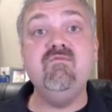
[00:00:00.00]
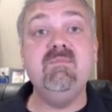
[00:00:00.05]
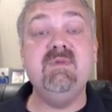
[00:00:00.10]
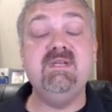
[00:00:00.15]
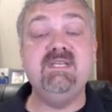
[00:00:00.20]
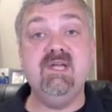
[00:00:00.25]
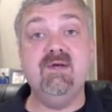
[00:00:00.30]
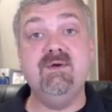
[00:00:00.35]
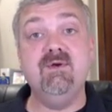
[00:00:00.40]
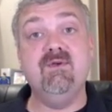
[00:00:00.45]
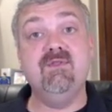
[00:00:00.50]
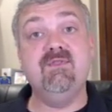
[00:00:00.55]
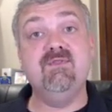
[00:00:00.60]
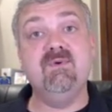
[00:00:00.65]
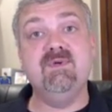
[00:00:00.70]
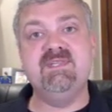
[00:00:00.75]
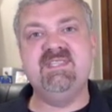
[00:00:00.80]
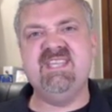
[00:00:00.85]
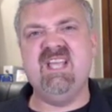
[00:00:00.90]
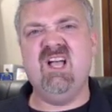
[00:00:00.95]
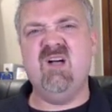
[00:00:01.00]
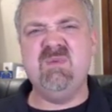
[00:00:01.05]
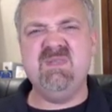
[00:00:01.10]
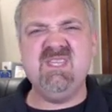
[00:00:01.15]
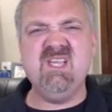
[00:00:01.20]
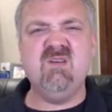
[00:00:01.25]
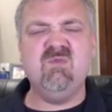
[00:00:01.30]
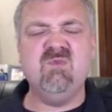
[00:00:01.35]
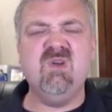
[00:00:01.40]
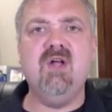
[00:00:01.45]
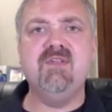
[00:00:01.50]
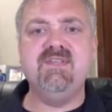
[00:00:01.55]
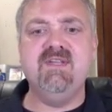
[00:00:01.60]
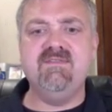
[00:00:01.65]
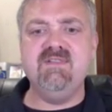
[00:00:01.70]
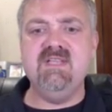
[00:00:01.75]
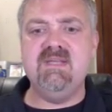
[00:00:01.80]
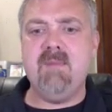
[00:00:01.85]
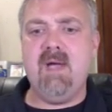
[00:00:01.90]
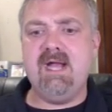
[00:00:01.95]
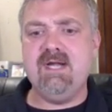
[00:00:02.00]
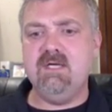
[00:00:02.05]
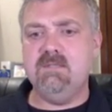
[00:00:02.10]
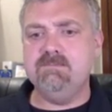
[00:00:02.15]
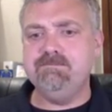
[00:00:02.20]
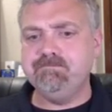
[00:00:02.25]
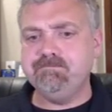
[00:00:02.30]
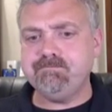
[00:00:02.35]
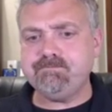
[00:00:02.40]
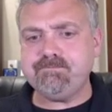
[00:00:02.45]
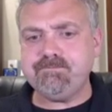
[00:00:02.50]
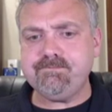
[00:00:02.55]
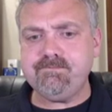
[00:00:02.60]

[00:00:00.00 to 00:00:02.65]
move material through a cell, but they're relatively minor.